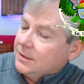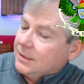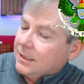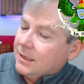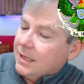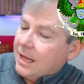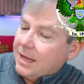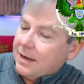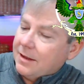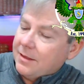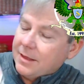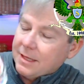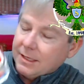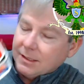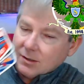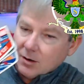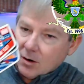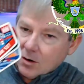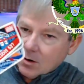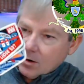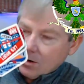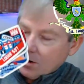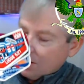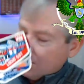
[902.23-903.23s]
because a lot of these
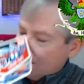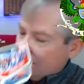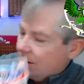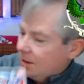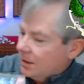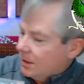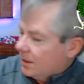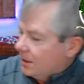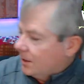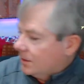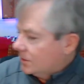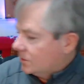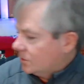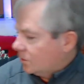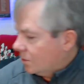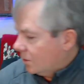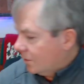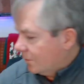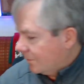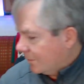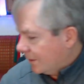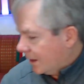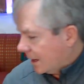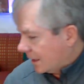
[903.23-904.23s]
are
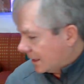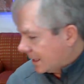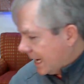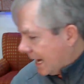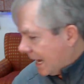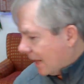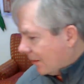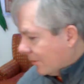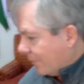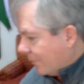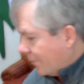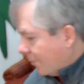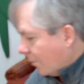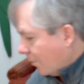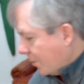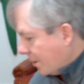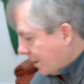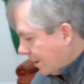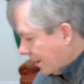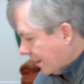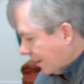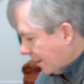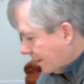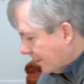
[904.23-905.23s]
sort of
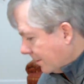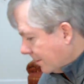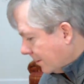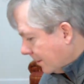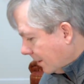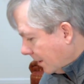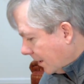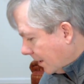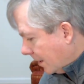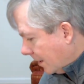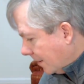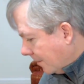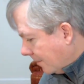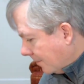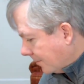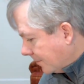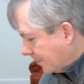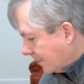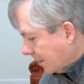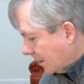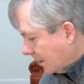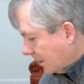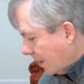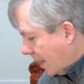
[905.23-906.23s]
California
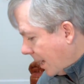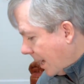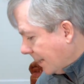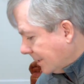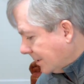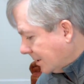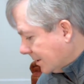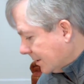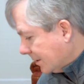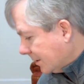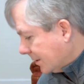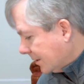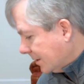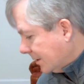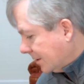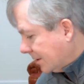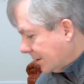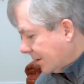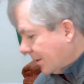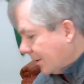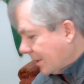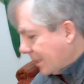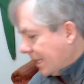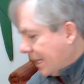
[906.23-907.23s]
lodges. And
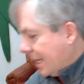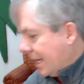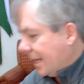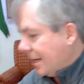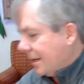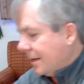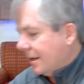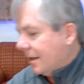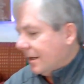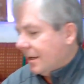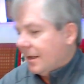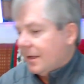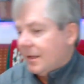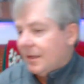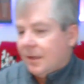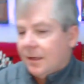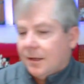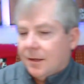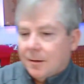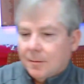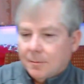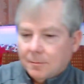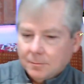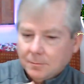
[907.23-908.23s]
so again,
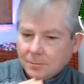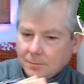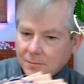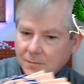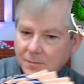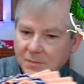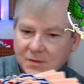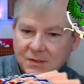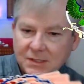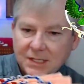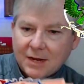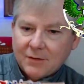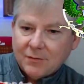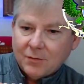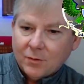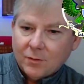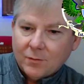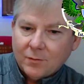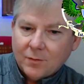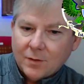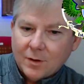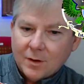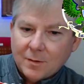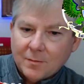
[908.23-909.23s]

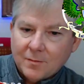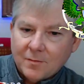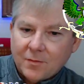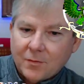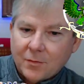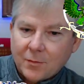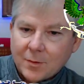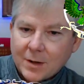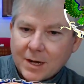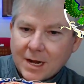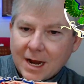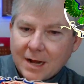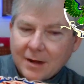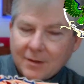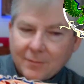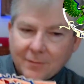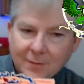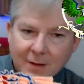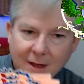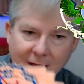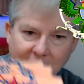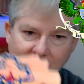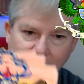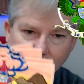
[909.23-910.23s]
several from
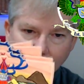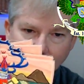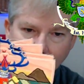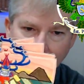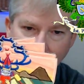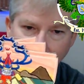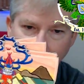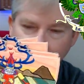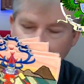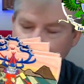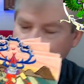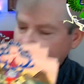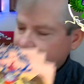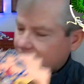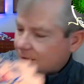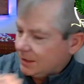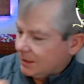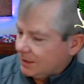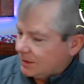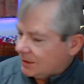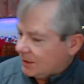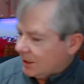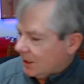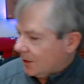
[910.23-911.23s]
395 where he
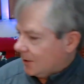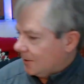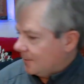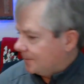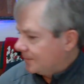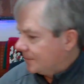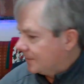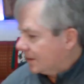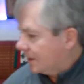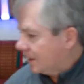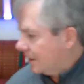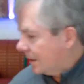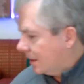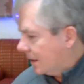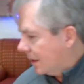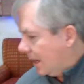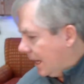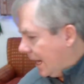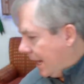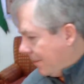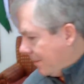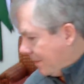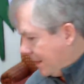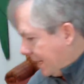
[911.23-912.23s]
was. So,
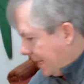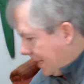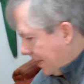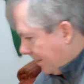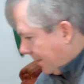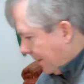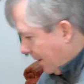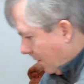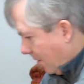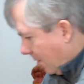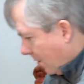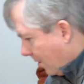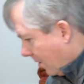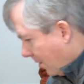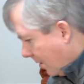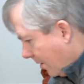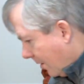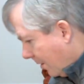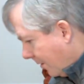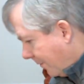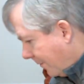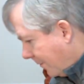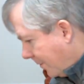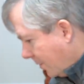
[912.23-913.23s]
and then there
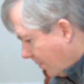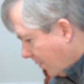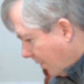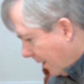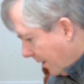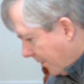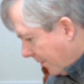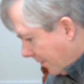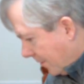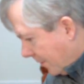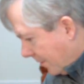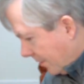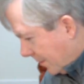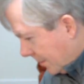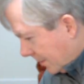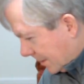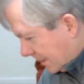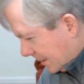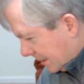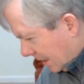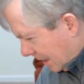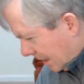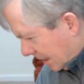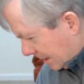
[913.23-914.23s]
are a few
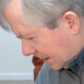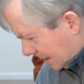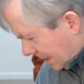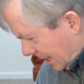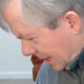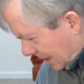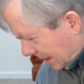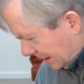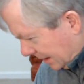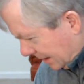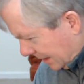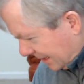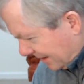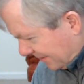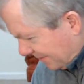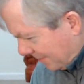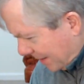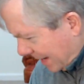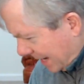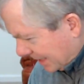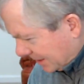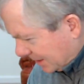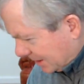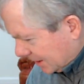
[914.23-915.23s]
other conclave
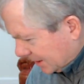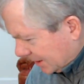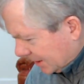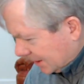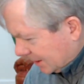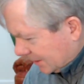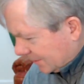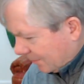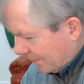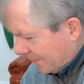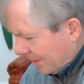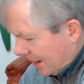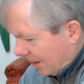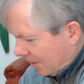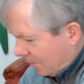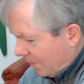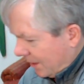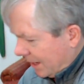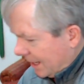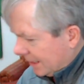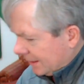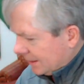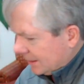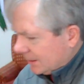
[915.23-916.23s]
patches from out
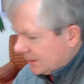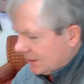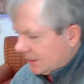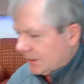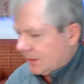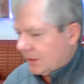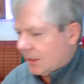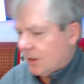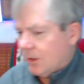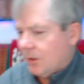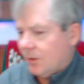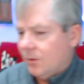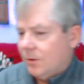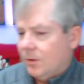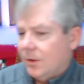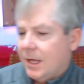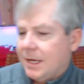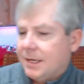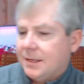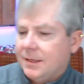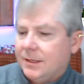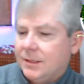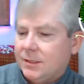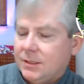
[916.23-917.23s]
west. So
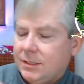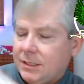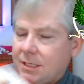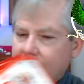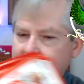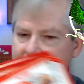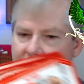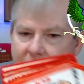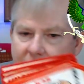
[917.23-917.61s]
like this